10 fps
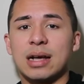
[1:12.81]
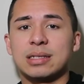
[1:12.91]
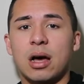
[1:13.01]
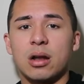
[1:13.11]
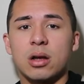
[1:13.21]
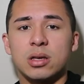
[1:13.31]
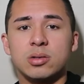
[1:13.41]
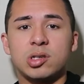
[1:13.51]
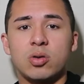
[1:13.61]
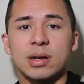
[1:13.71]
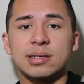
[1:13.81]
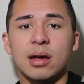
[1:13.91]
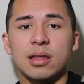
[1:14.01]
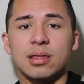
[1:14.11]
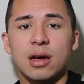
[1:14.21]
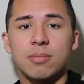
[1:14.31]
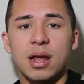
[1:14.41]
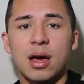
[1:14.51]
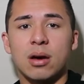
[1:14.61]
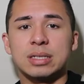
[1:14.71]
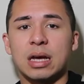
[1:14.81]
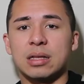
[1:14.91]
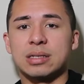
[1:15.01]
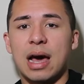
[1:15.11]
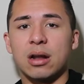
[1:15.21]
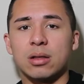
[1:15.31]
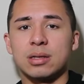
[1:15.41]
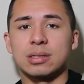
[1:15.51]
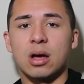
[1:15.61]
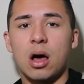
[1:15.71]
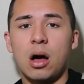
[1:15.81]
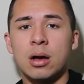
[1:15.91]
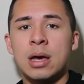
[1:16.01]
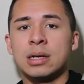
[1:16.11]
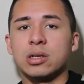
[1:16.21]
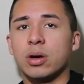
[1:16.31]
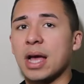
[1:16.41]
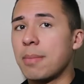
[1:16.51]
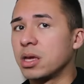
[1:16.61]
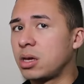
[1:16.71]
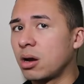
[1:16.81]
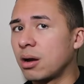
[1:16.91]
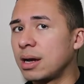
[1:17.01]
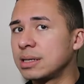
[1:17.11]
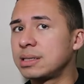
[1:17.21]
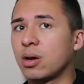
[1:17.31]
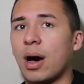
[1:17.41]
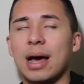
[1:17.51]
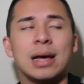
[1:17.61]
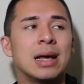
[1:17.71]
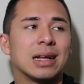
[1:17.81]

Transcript: I saw it on YouTube, I saw the thumbnail, I saw the title of the song, so it got me curious, so I